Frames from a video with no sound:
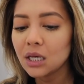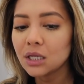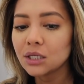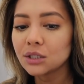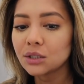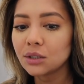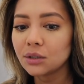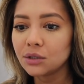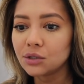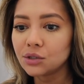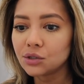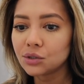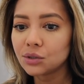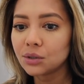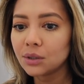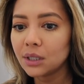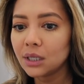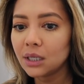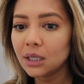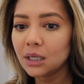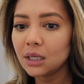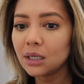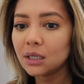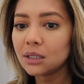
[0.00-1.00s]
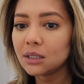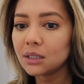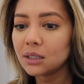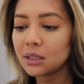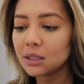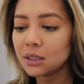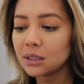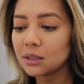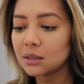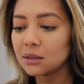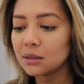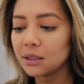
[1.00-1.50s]
So usually,
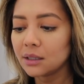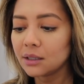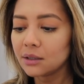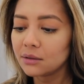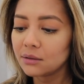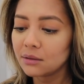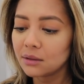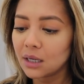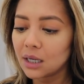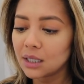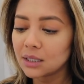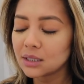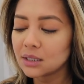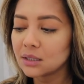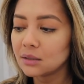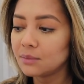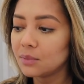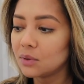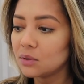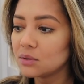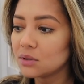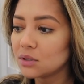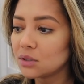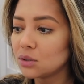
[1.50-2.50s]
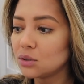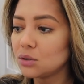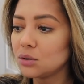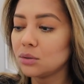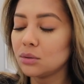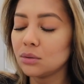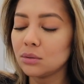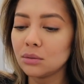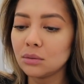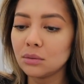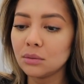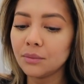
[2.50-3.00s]
like, you're not supposed
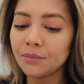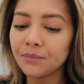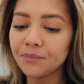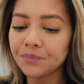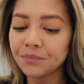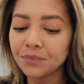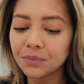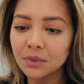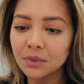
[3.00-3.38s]
to